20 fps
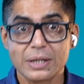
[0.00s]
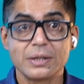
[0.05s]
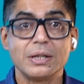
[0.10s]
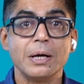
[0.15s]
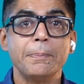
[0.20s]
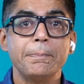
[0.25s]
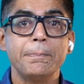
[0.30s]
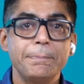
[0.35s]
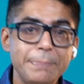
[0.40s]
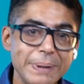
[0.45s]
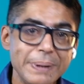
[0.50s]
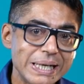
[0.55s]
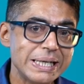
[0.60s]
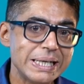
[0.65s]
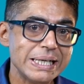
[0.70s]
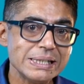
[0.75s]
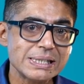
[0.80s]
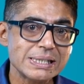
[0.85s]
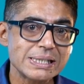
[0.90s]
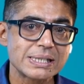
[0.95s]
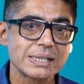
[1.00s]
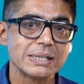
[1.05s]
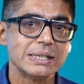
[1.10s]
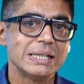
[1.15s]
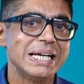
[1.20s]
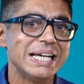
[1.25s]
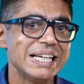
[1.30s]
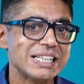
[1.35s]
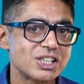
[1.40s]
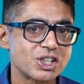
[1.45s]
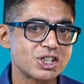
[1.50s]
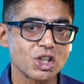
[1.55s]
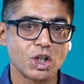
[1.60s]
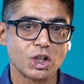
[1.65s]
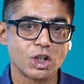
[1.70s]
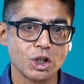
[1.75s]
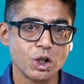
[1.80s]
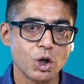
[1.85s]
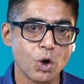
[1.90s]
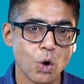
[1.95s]
the biggest
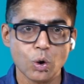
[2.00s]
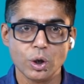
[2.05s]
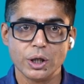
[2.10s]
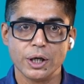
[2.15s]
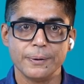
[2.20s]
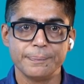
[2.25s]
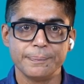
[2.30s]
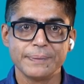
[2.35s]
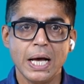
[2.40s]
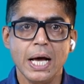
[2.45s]
external holder.